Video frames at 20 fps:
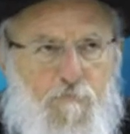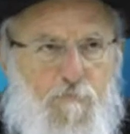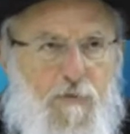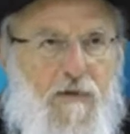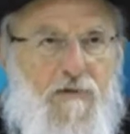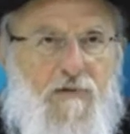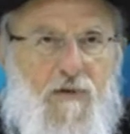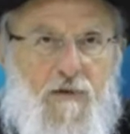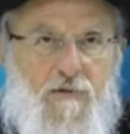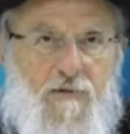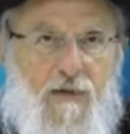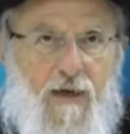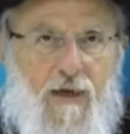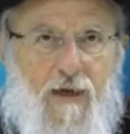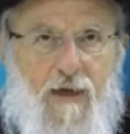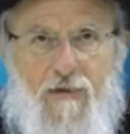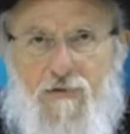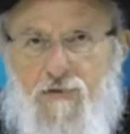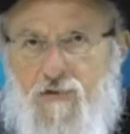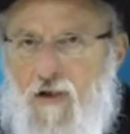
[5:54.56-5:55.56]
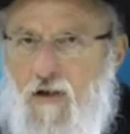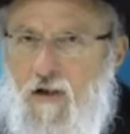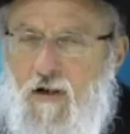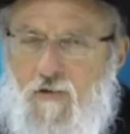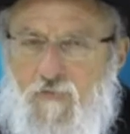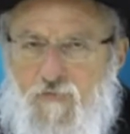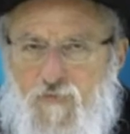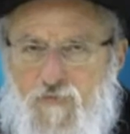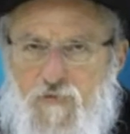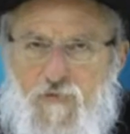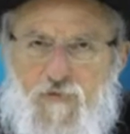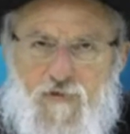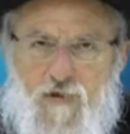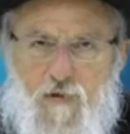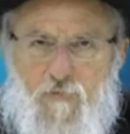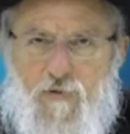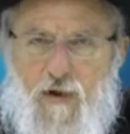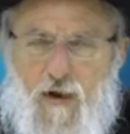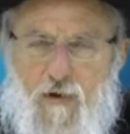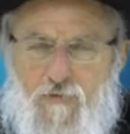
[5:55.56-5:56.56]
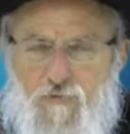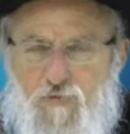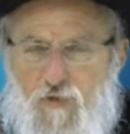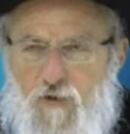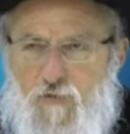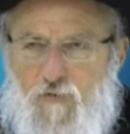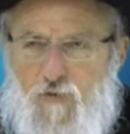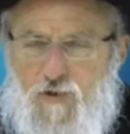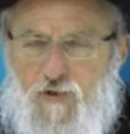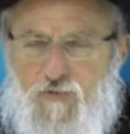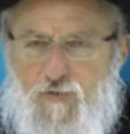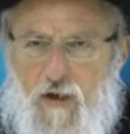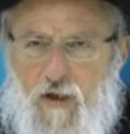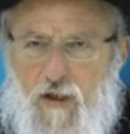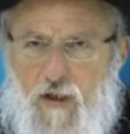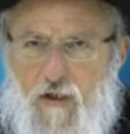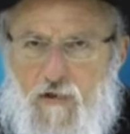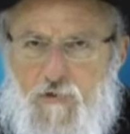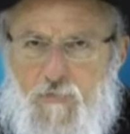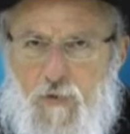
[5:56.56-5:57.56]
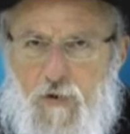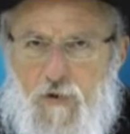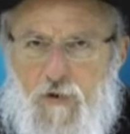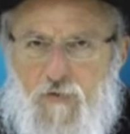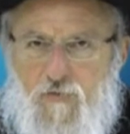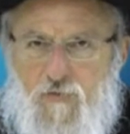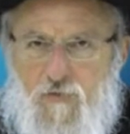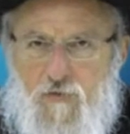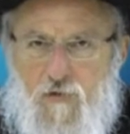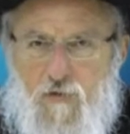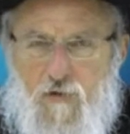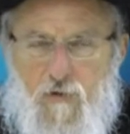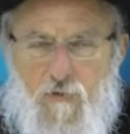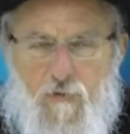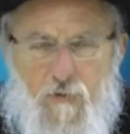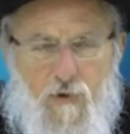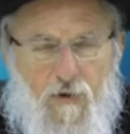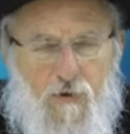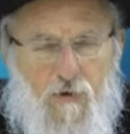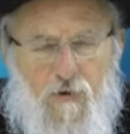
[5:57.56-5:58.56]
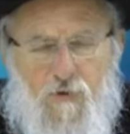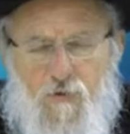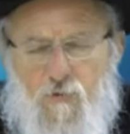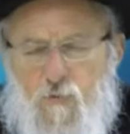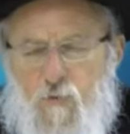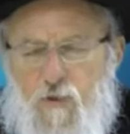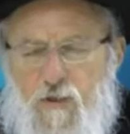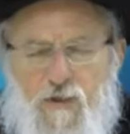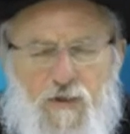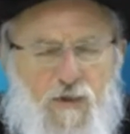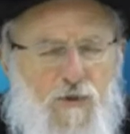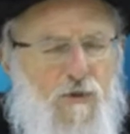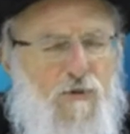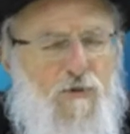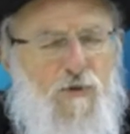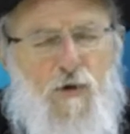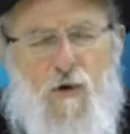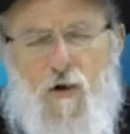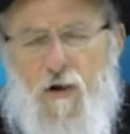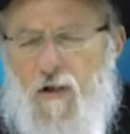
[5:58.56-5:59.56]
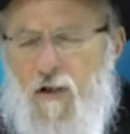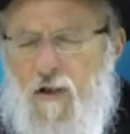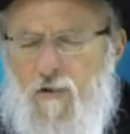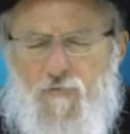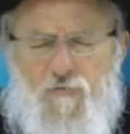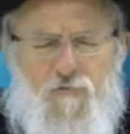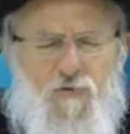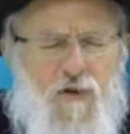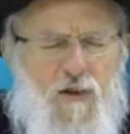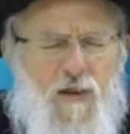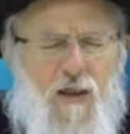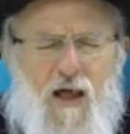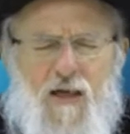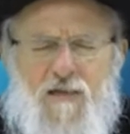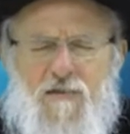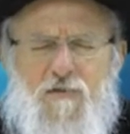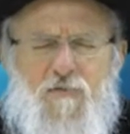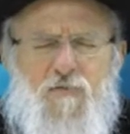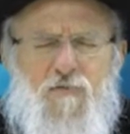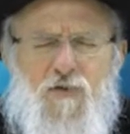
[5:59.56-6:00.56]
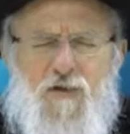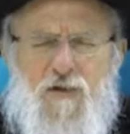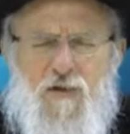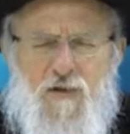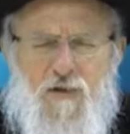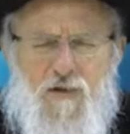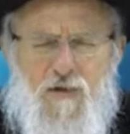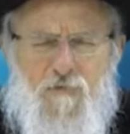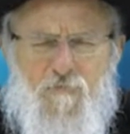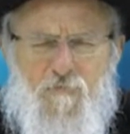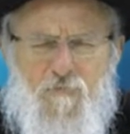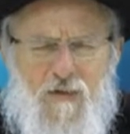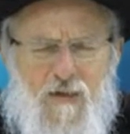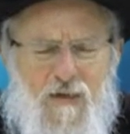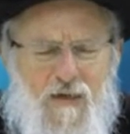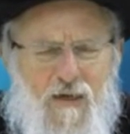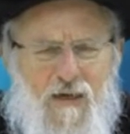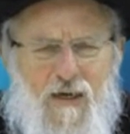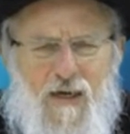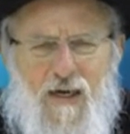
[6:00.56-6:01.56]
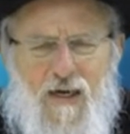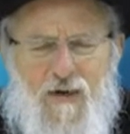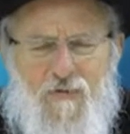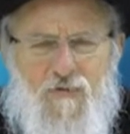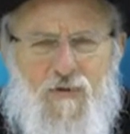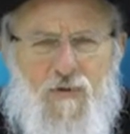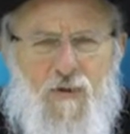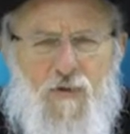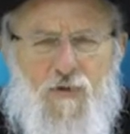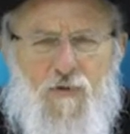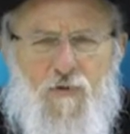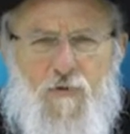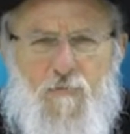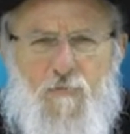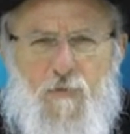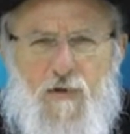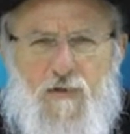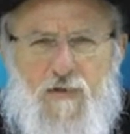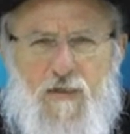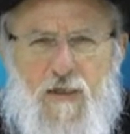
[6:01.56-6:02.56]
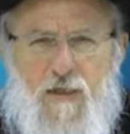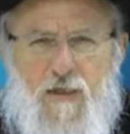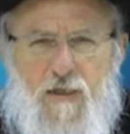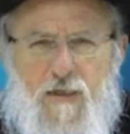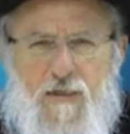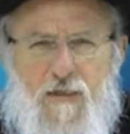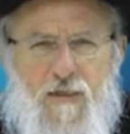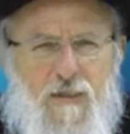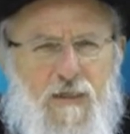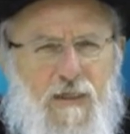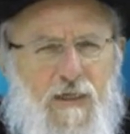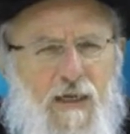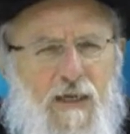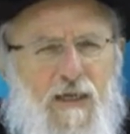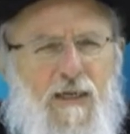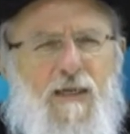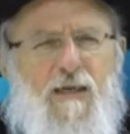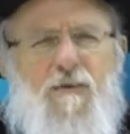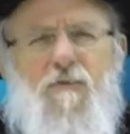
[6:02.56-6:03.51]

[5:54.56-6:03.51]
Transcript: based on decades of sometimes very frustrating experience. When you're talking philosophy after the third martini, and